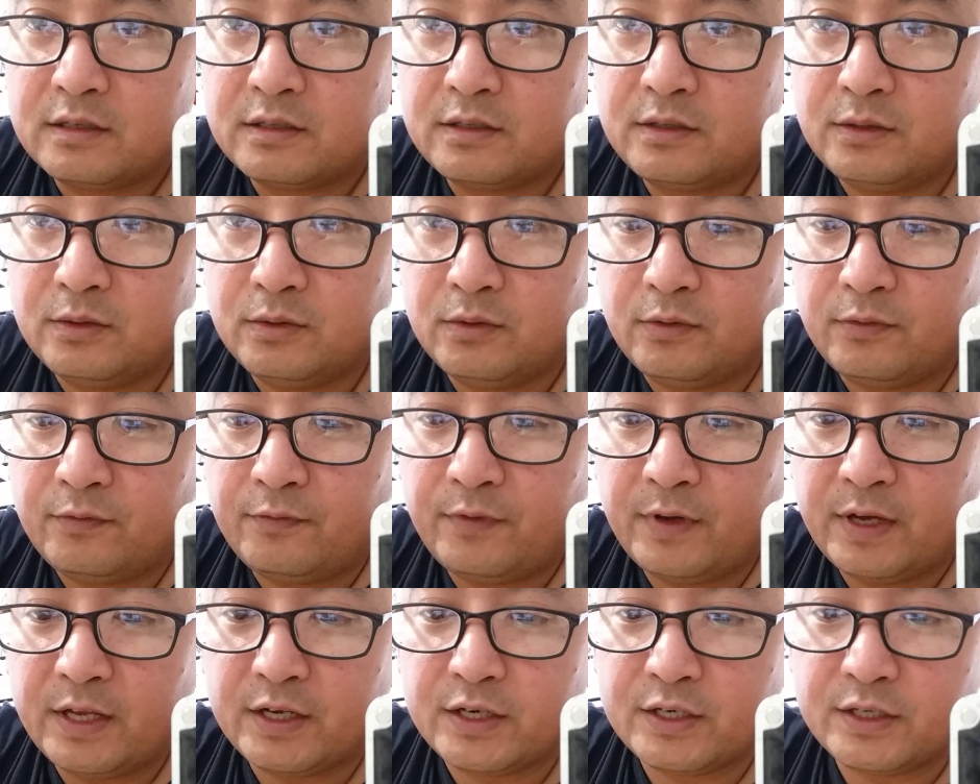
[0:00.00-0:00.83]
to
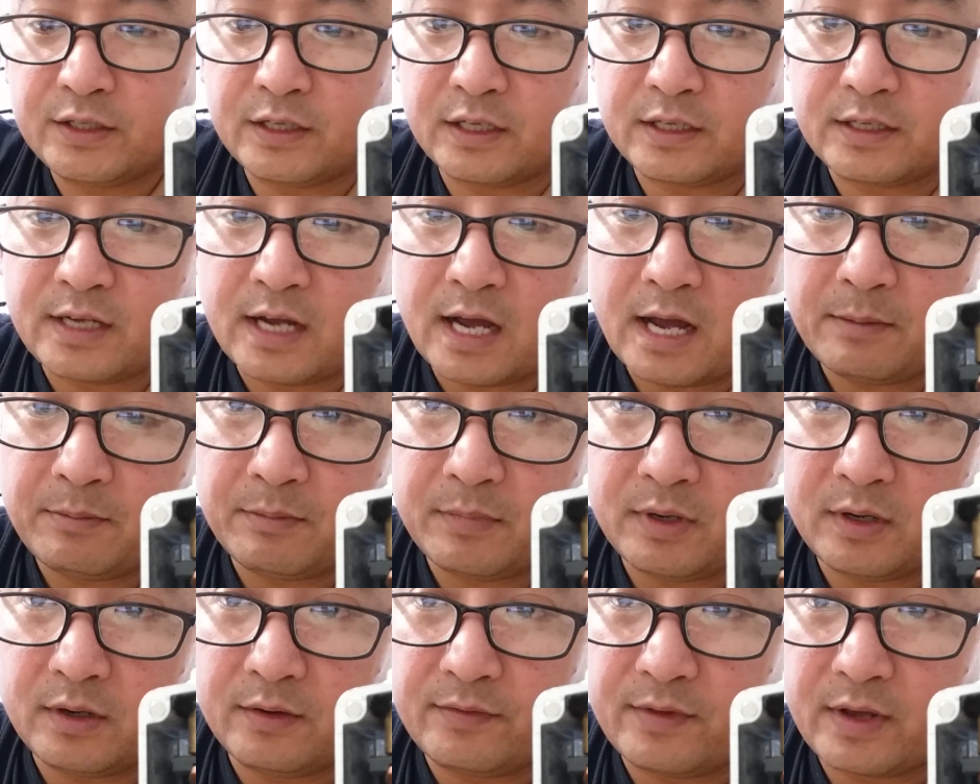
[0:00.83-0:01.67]
finish the
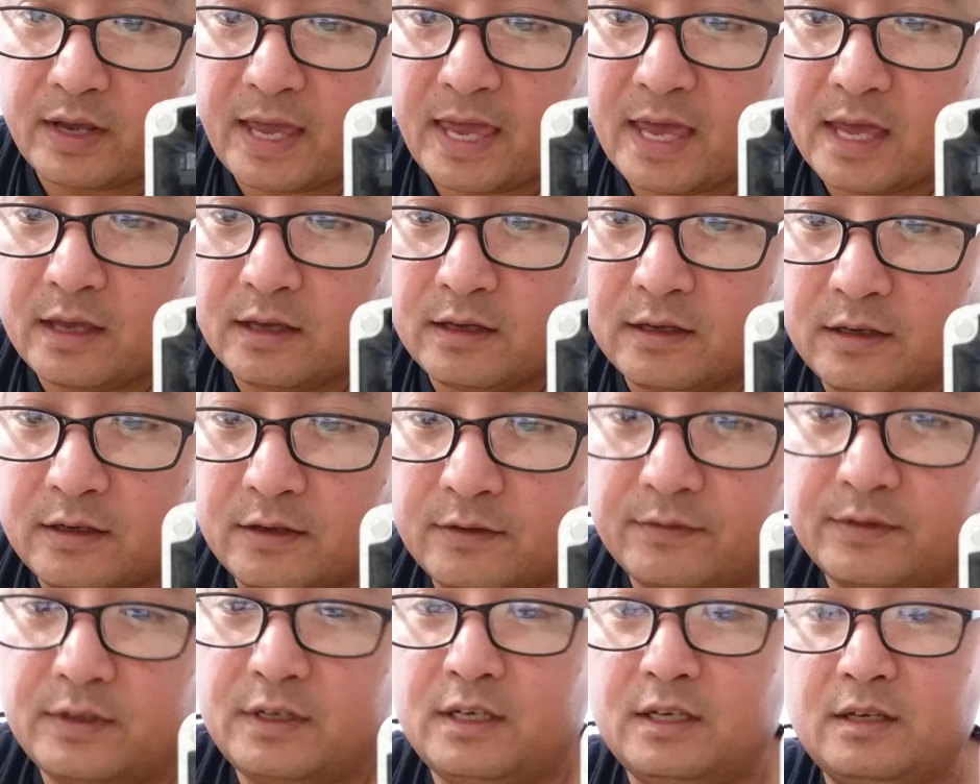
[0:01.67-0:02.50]
top of
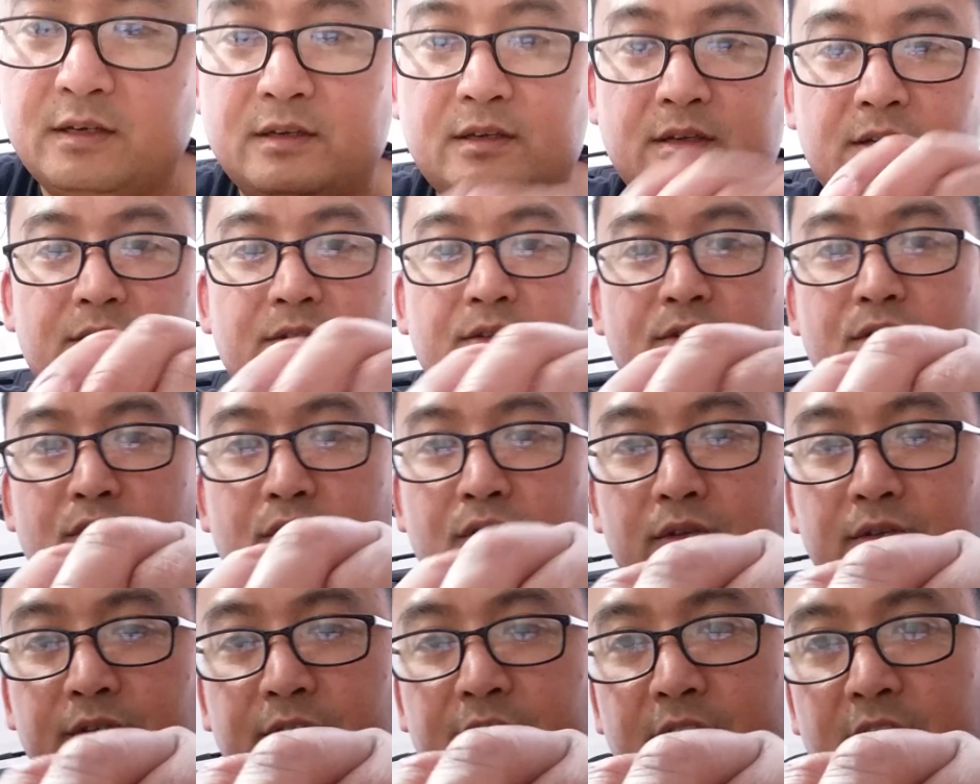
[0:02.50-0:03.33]
the
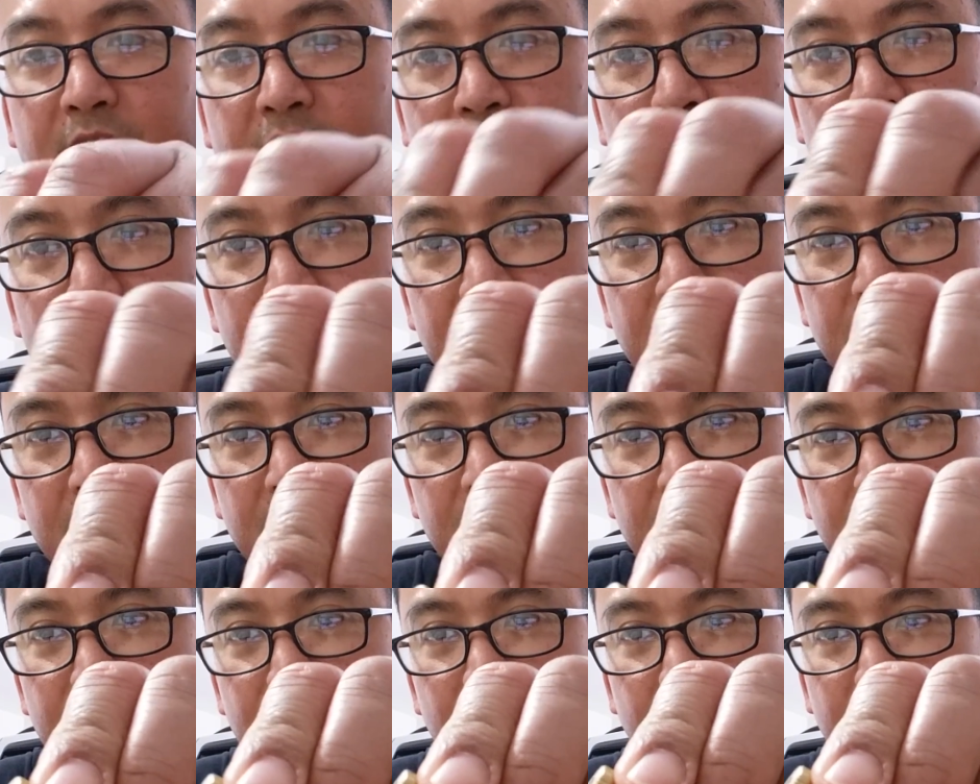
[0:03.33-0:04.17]
knurled nut,
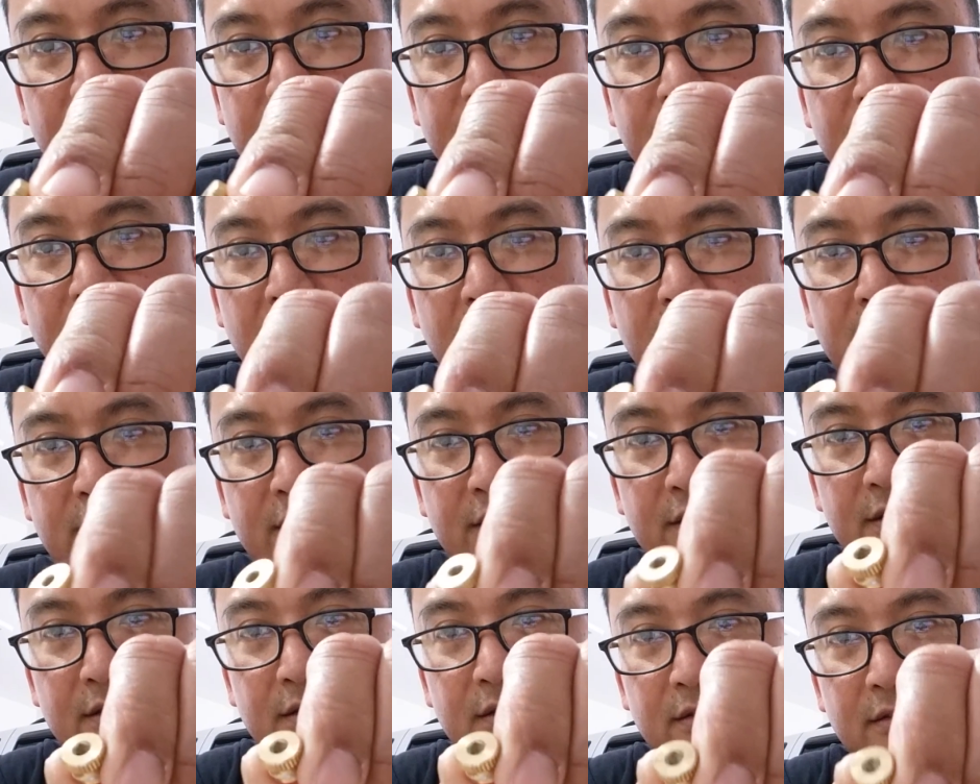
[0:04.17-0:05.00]
so it
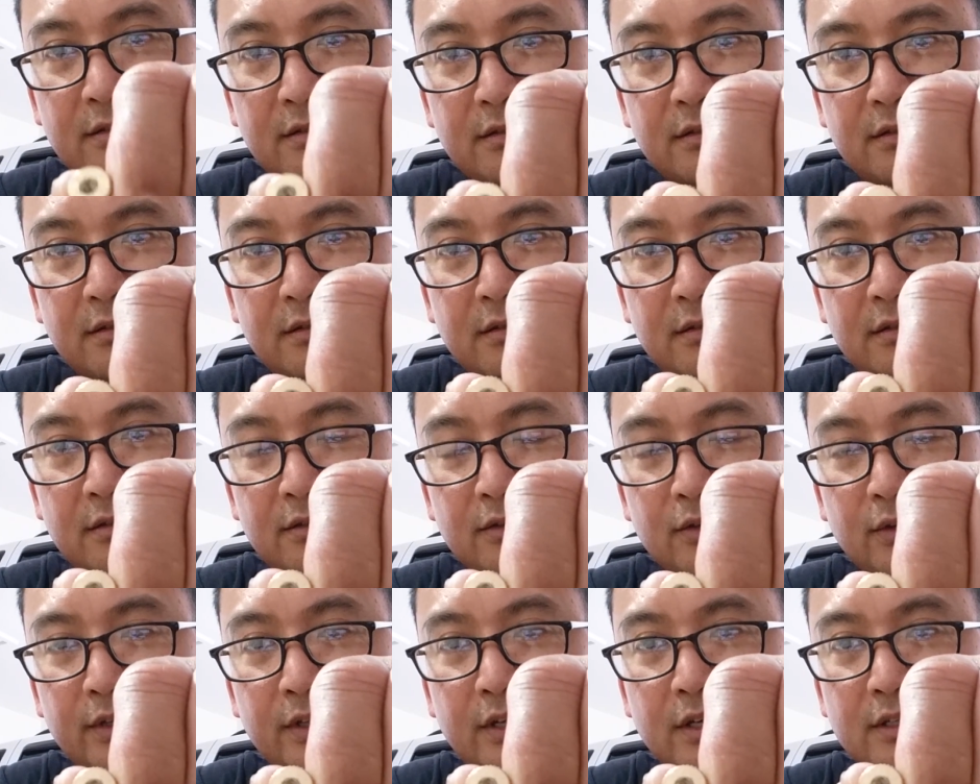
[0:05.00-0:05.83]

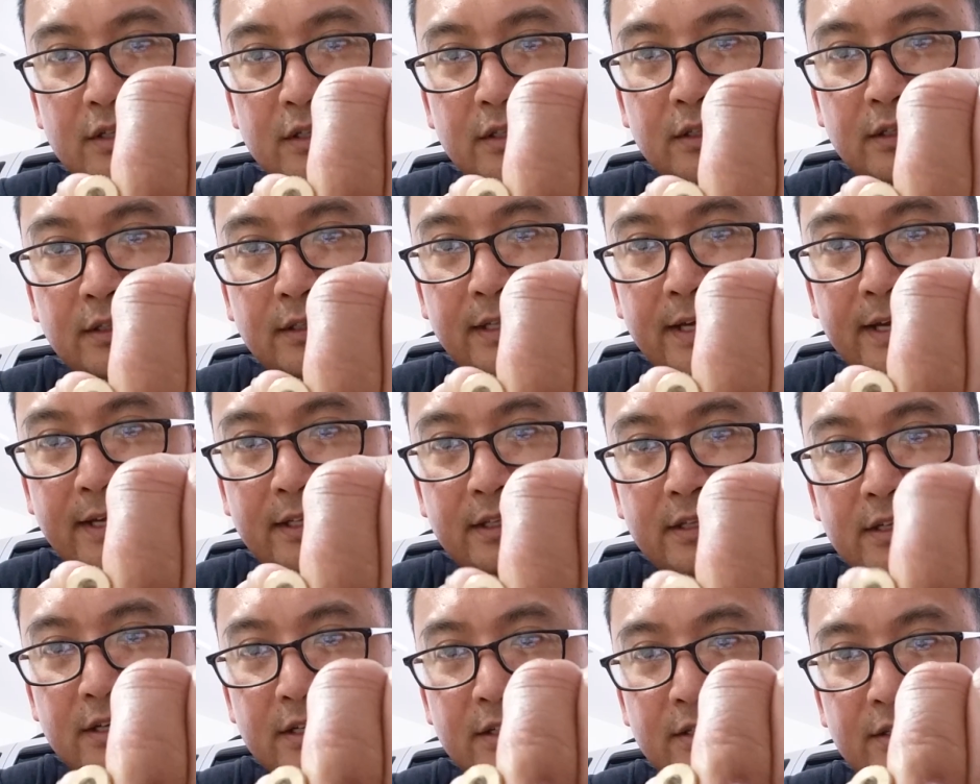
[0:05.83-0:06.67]
doesn't look
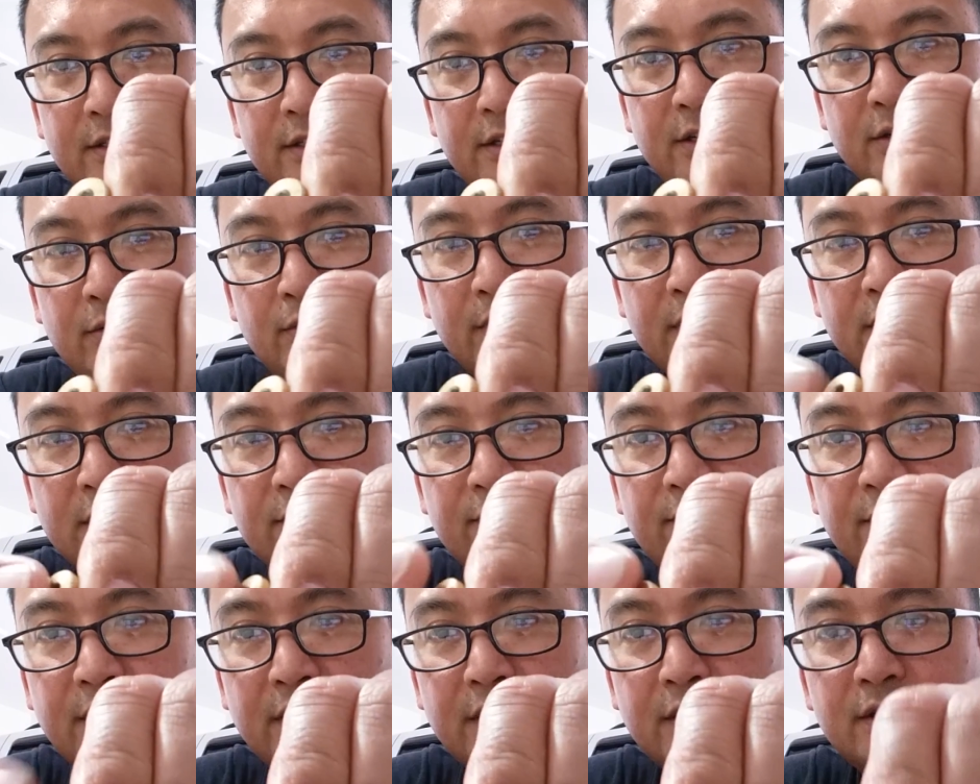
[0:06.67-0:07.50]
like this, you know, when it's
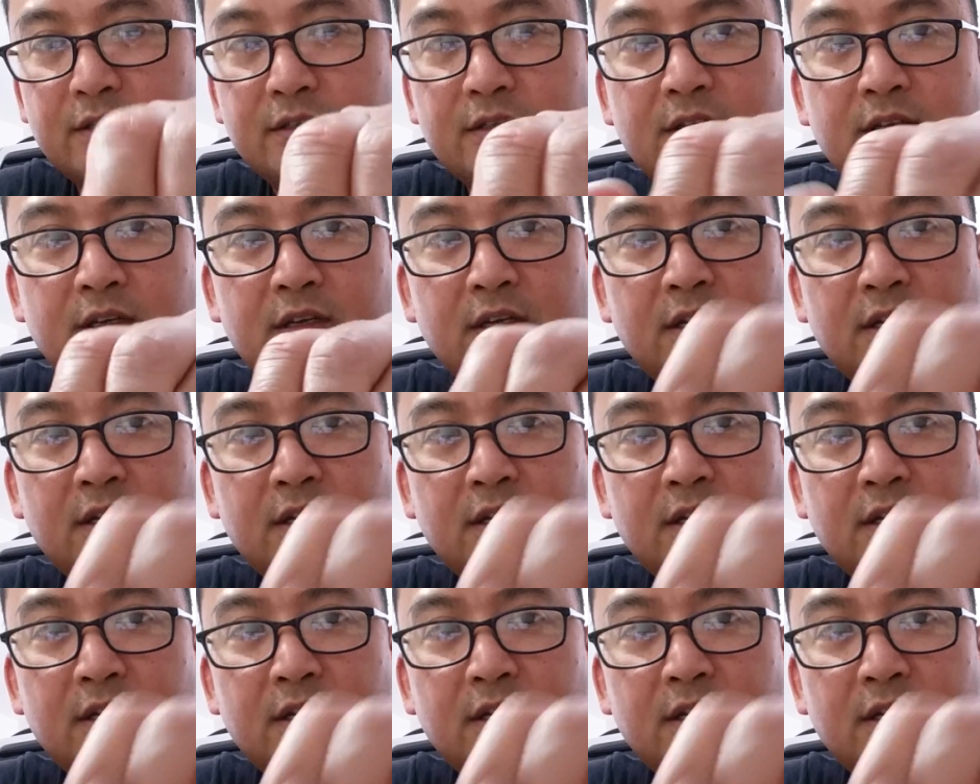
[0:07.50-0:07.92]
finished.